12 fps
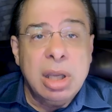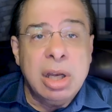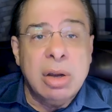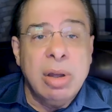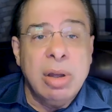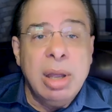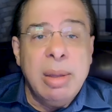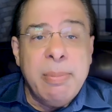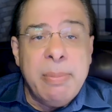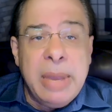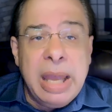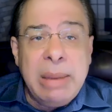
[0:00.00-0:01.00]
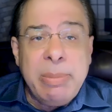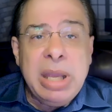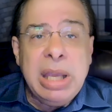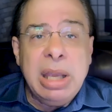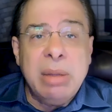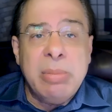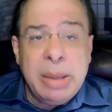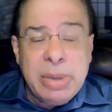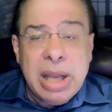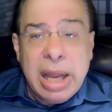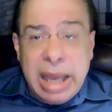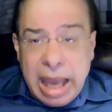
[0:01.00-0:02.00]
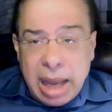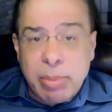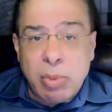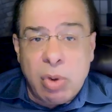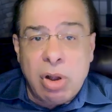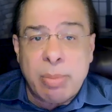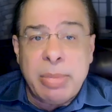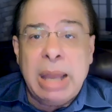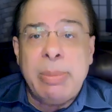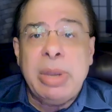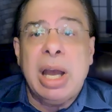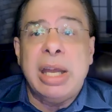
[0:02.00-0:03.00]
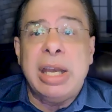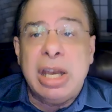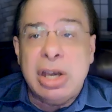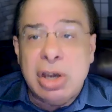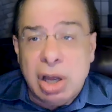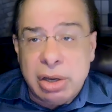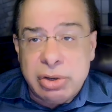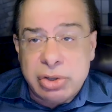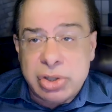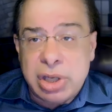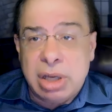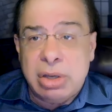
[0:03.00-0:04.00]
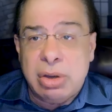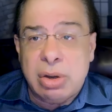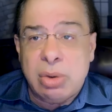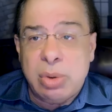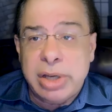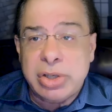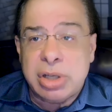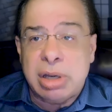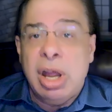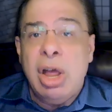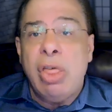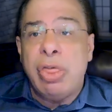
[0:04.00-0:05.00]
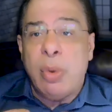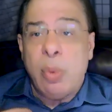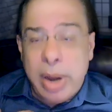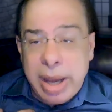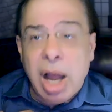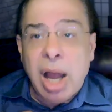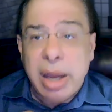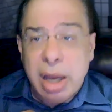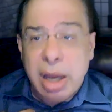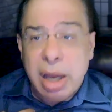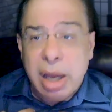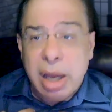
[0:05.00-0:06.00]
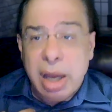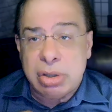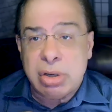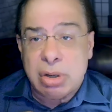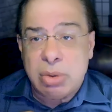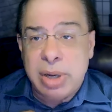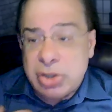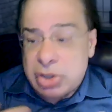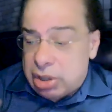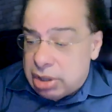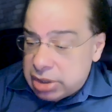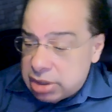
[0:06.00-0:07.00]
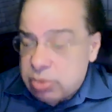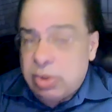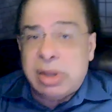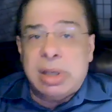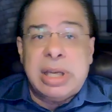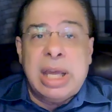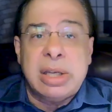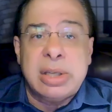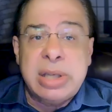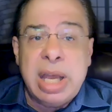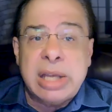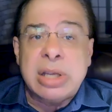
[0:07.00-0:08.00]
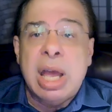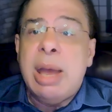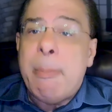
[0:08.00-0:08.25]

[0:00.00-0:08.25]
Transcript: You know, maybe maybe i am wrong maybe i didn't understand your question the way i understood your question this is what the data says